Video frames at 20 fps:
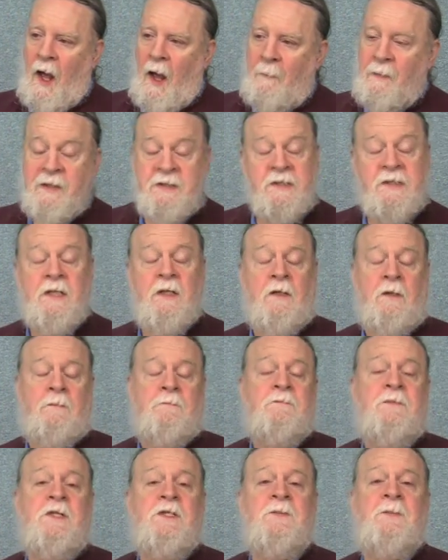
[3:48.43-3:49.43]
But still,
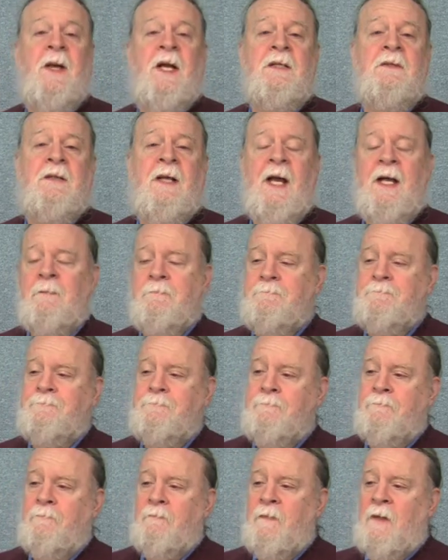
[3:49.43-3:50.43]
despite that,
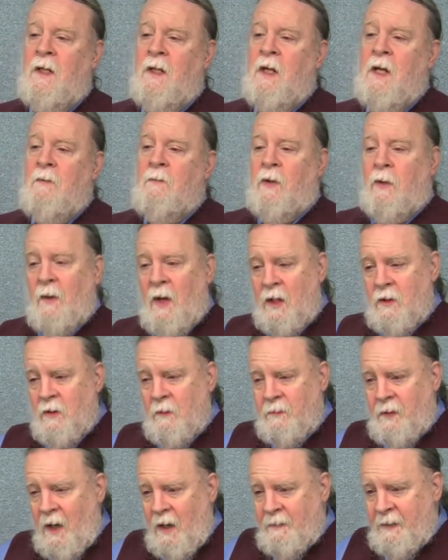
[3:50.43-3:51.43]
Barack
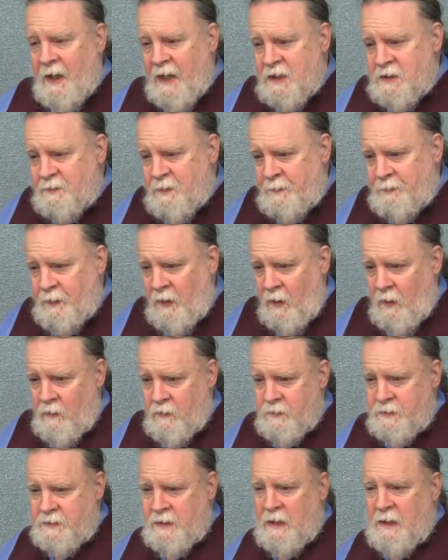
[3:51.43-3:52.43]
Obama has
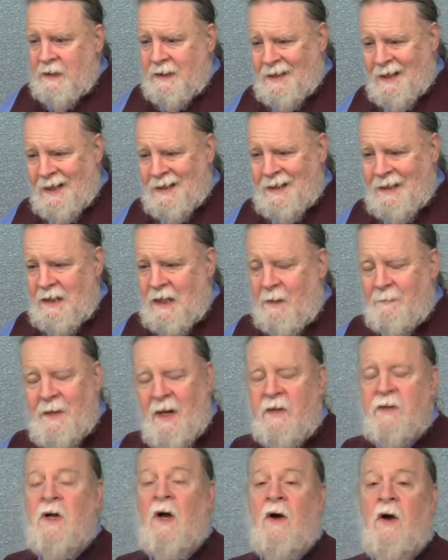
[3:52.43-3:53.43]
proposed cutting
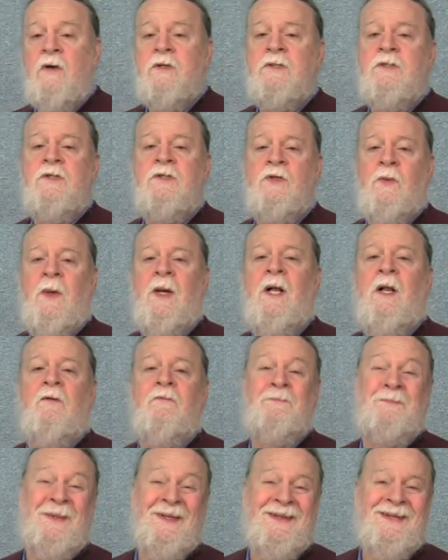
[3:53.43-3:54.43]
about
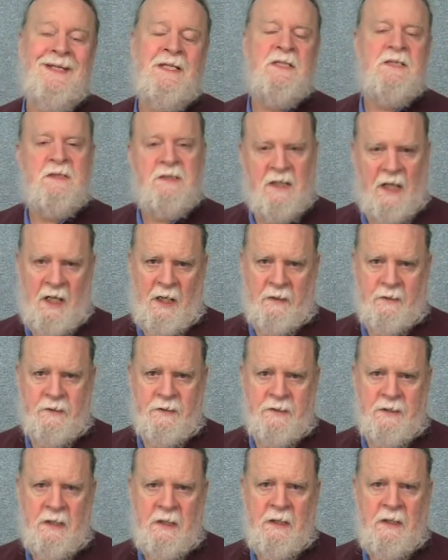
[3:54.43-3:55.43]
$112 billion
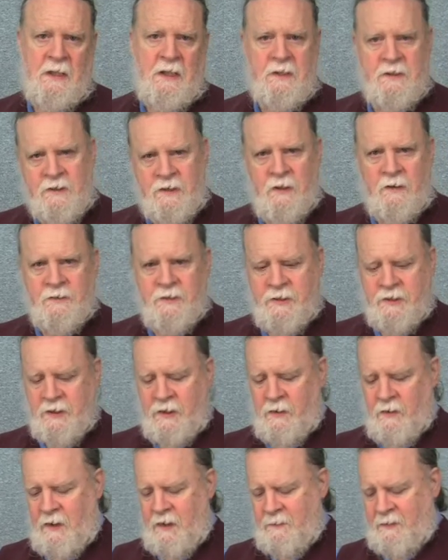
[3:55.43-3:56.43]
in Social
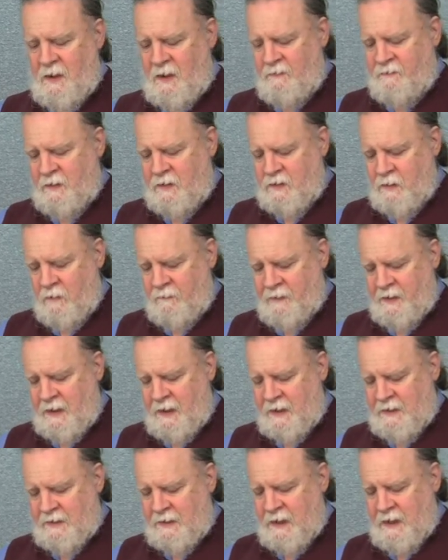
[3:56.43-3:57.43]
Security benefits over the
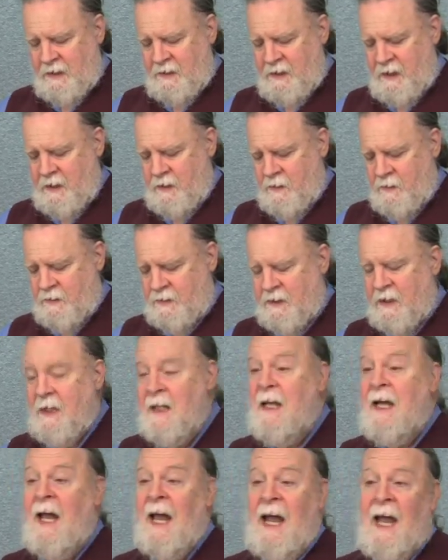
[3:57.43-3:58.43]
next 10 years.
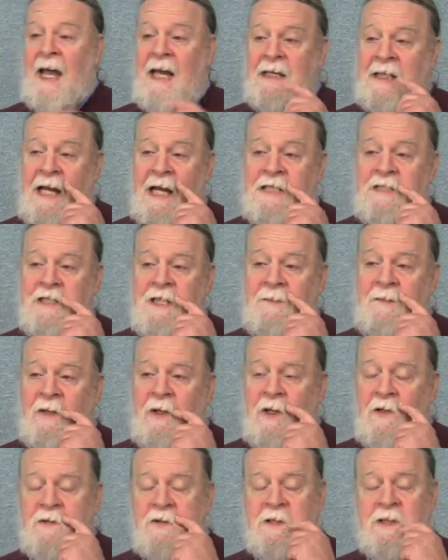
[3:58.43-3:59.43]
And Nancy
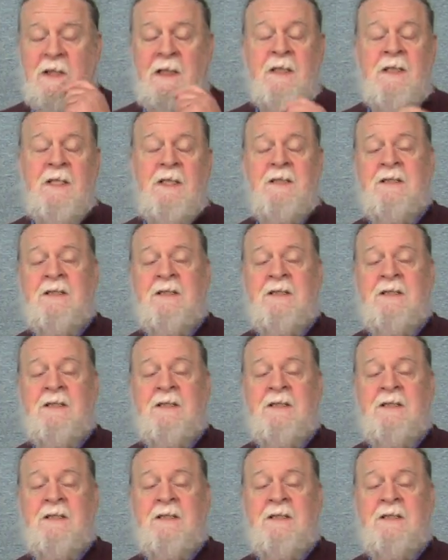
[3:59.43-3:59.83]
Pelosi, the